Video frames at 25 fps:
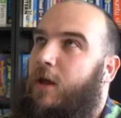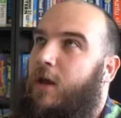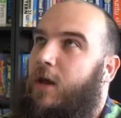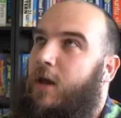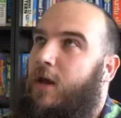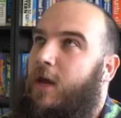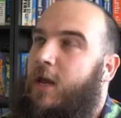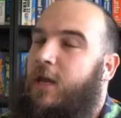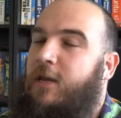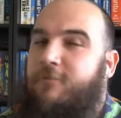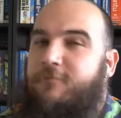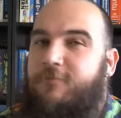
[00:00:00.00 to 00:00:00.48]

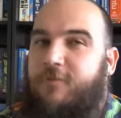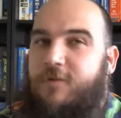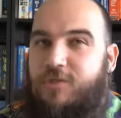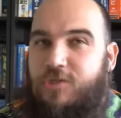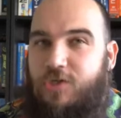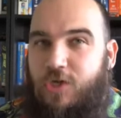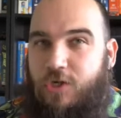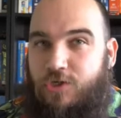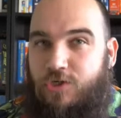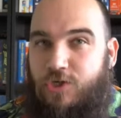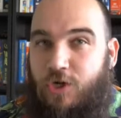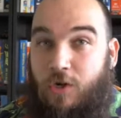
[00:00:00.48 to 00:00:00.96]

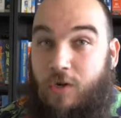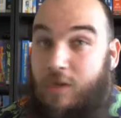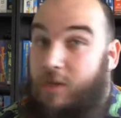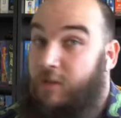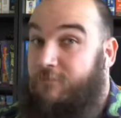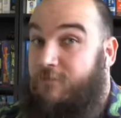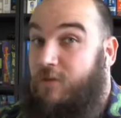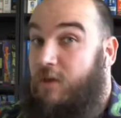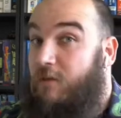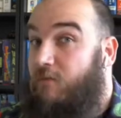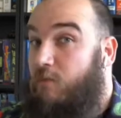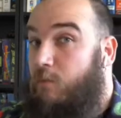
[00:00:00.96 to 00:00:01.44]
infrastructure,
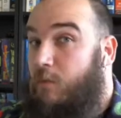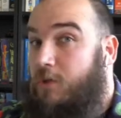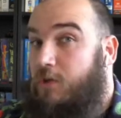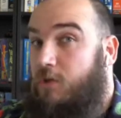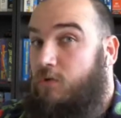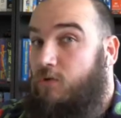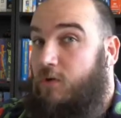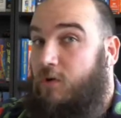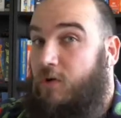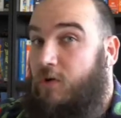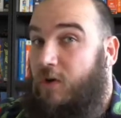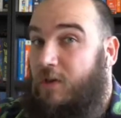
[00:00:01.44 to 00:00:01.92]
if you ever
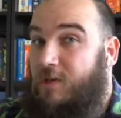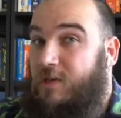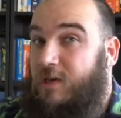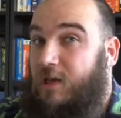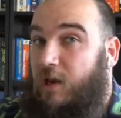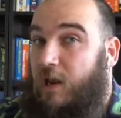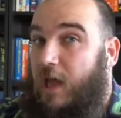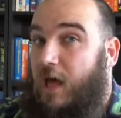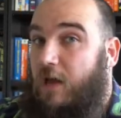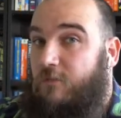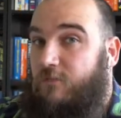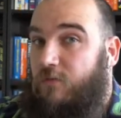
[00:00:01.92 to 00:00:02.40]
wanted to create
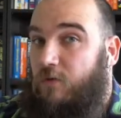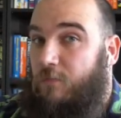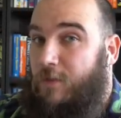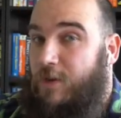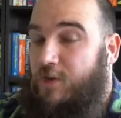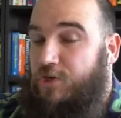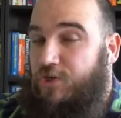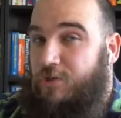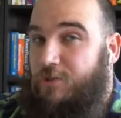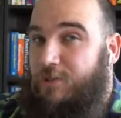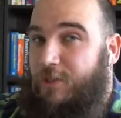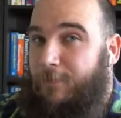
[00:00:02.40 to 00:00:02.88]

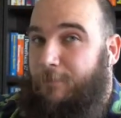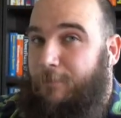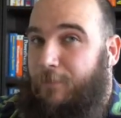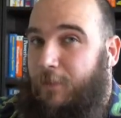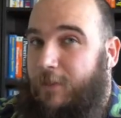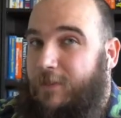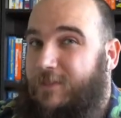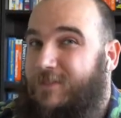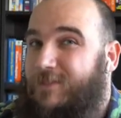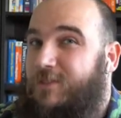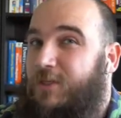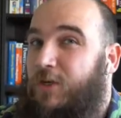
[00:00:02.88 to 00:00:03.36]
CloudFormation
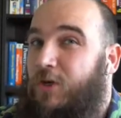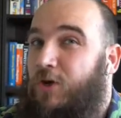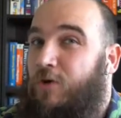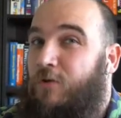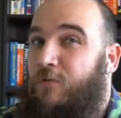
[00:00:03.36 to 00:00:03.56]
templates